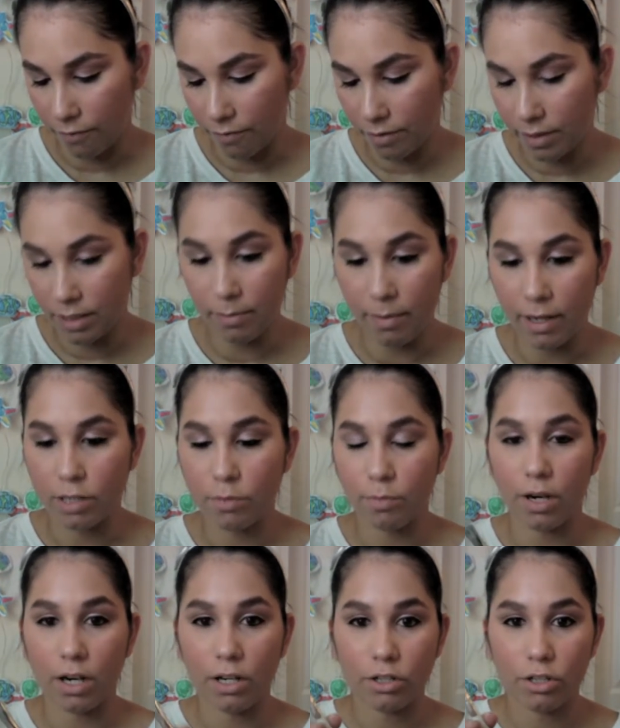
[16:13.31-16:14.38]
smudge
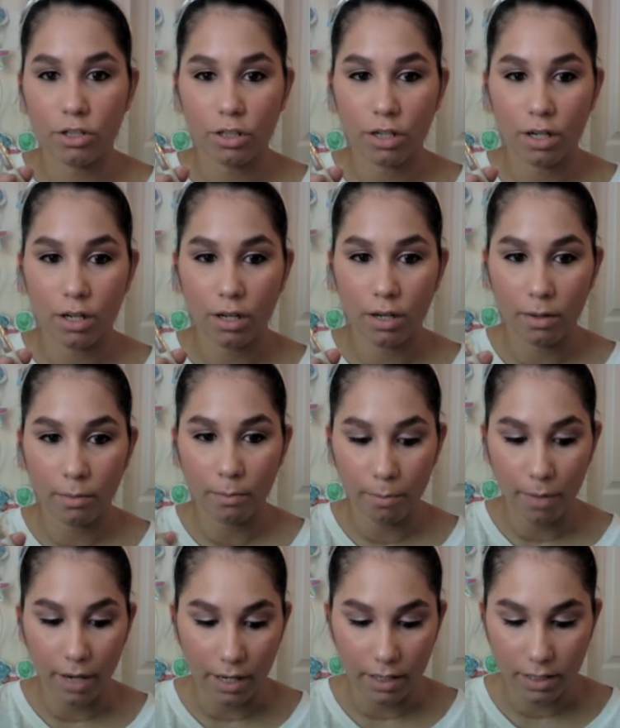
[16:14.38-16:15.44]
brush,
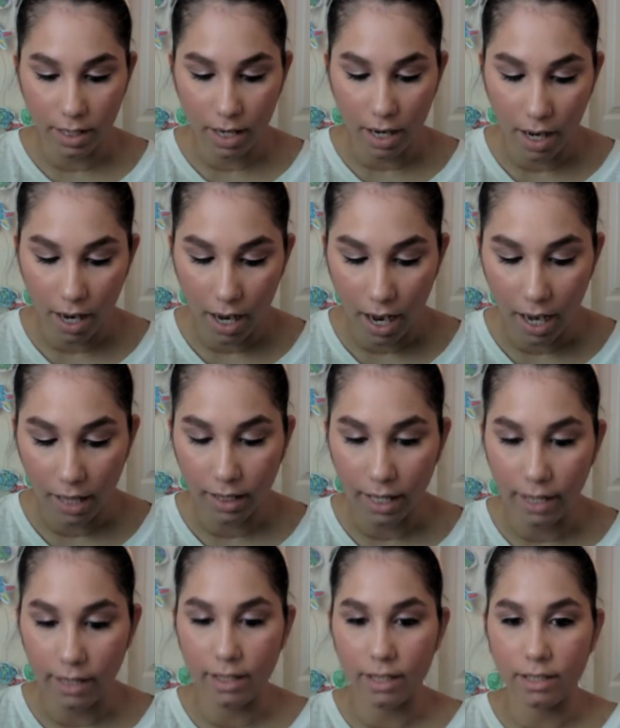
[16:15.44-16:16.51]
but I
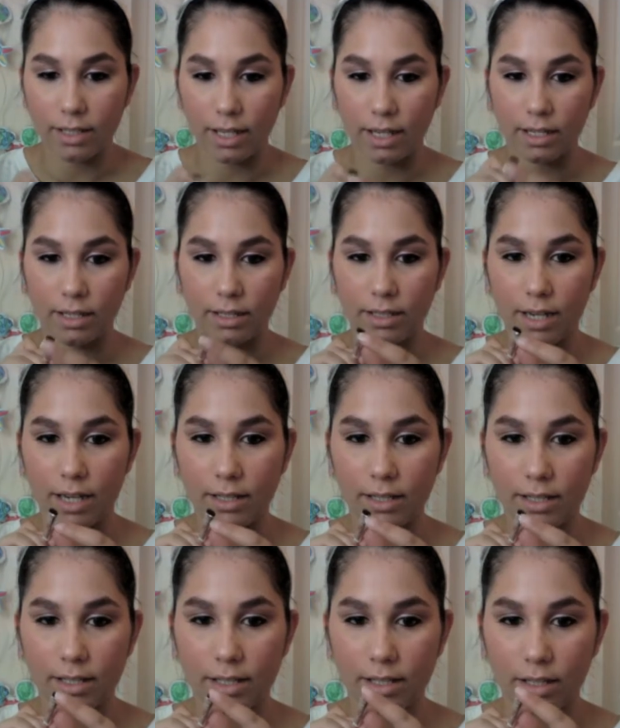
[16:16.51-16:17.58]
like that it's like
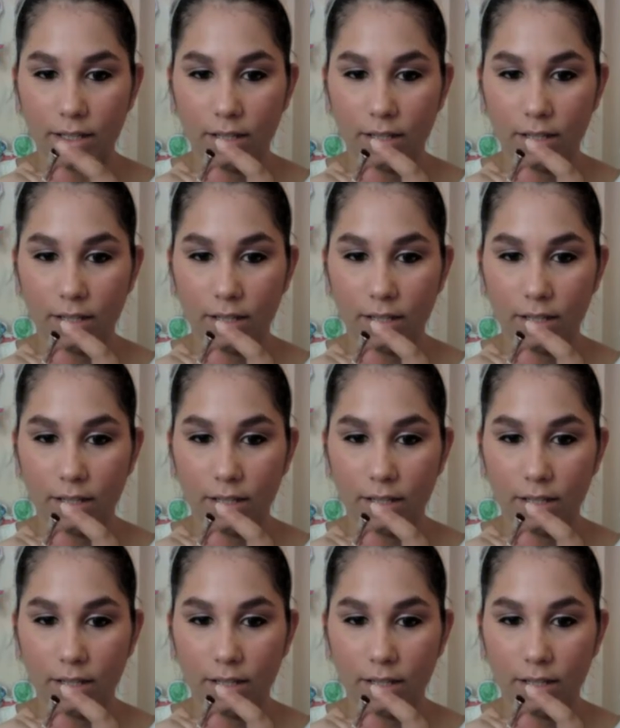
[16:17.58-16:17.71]
dense